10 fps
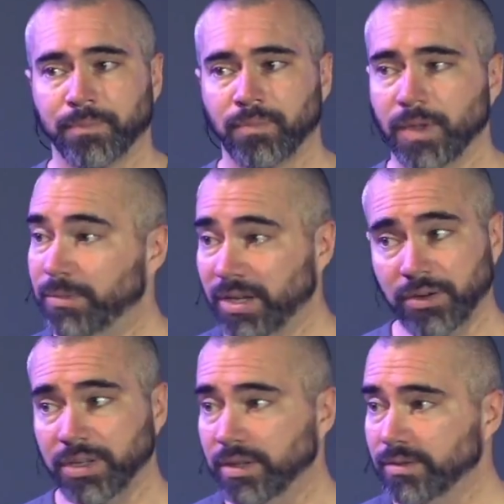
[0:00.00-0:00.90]
I'm
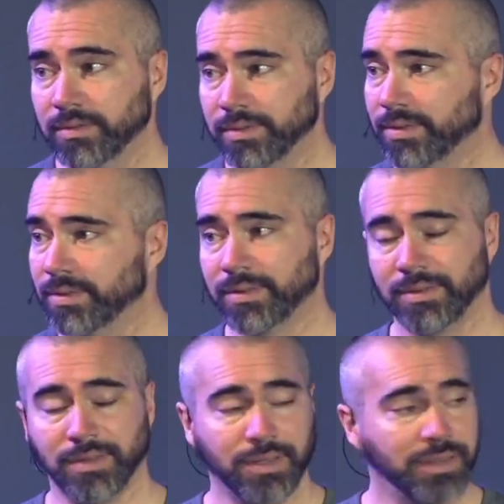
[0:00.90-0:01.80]
telling you,
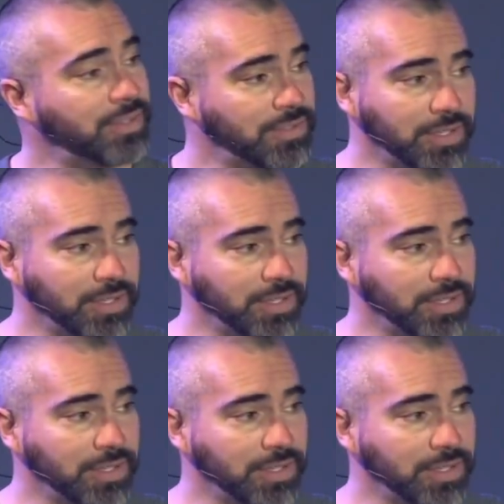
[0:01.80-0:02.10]
this is a